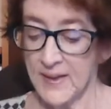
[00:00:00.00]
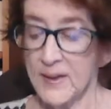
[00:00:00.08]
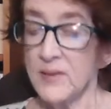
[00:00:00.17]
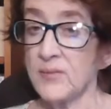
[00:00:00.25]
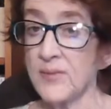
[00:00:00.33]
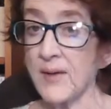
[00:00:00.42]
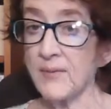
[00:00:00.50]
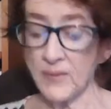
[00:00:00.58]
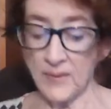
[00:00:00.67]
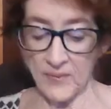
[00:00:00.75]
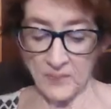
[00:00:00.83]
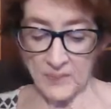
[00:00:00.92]

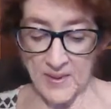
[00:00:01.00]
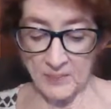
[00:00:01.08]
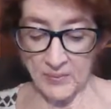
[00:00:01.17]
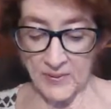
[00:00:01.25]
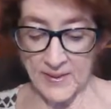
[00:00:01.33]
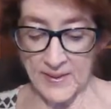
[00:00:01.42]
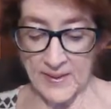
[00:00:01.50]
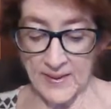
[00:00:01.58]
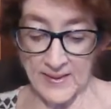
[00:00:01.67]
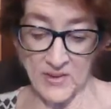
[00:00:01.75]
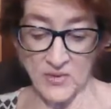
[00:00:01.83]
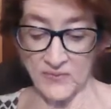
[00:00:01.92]
Several of the people he
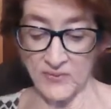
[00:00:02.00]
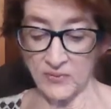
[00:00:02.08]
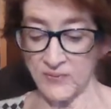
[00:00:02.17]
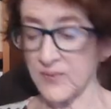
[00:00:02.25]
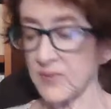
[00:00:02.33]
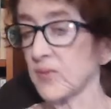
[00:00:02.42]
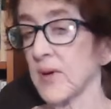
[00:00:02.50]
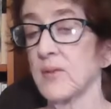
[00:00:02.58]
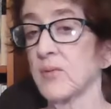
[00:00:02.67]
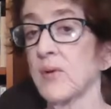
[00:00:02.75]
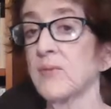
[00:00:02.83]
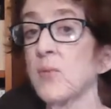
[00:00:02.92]
interviews for this
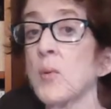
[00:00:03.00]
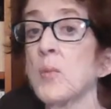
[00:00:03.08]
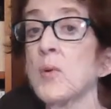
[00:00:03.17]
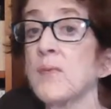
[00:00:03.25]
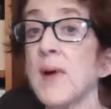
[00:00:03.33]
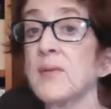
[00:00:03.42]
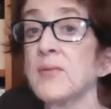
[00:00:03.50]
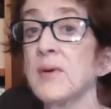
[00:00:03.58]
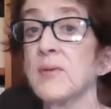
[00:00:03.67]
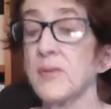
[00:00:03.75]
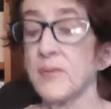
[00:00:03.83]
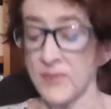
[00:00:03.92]
case are former
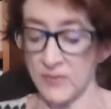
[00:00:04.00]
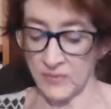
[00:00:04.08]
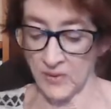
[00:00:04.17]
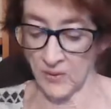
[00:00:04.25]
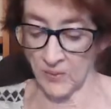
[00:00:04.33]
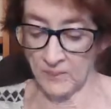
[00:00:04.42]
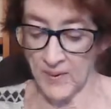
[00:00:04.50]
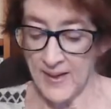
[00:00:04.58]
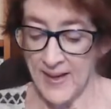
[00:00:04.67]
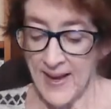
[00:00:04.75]
residents of this home,